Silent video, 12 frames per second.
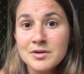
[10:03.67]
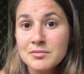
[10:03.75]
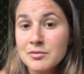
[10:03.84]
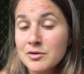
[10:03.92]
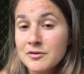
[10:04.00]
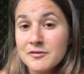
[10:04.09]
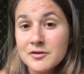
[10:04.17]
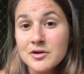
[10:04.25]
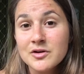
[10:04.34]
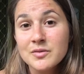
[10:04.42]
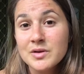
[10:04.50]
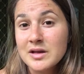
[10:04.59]
with raw
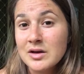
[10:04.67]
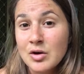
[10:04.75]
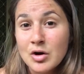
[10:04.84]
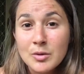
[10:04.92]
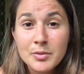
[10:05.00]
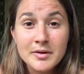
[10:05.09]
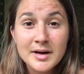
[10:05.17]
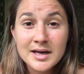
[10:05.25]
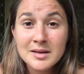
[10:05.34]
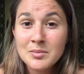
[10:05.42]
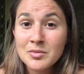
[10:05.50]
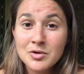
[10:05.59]
foods, with
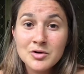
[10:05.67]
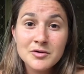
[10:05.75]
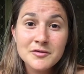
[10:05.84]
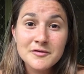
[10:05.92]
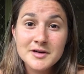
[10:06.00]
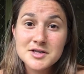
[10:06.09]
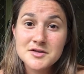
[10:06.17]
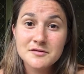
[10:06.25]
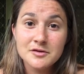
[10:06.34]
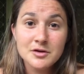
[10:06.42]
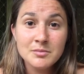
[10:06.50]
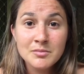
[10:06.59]
incorporating more fresh
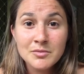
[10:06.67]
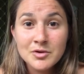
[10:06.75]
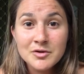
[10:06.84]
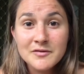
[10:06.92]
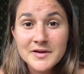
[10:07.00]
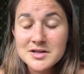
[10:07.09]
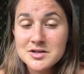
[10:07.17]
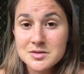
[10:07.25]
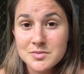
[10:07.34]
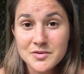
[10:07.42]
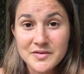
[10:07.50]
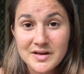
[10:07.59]
fruit, more
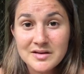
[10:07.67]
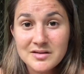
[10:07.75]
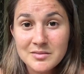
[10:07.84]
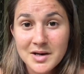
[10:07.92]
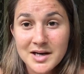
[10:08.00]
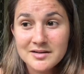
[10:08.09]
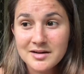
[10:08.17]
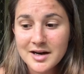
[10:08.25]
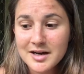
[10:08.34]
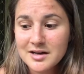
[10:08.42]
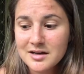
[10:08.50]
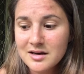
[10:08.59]
vegetables into my
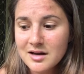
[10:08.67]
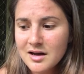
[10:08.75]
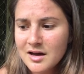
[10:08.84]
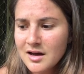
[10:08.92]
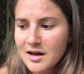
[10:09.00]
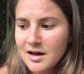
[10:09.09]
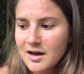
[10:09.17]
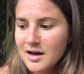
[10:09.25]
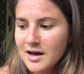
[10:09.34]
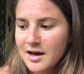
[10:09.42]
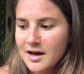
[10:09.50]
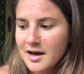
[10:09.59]
diet,
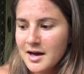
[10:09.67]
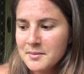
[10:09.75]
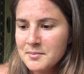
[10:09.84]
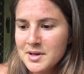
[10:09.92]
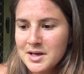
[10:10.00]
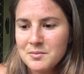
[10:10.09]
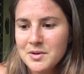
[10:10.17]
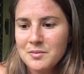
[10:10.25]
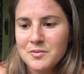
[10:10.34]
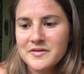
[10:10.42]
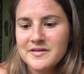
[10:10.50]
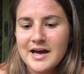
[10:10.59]
it
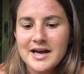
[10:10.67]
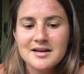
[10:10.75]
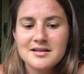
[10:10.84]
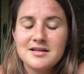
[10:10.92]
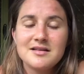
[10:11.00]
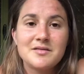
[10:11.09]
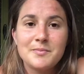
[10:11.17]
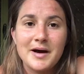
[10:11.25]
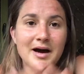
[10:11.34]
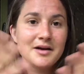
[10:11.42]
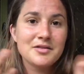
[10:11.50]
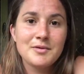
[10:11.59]
was like this
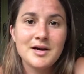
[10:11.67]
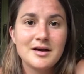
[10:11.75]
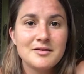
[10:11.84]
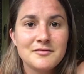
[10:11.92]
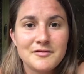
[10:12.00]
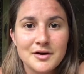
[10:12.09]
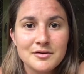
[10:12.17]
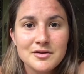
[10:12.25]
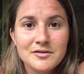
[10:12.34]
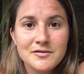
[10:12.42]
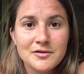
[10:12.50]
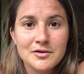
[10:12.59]
pathway unfolded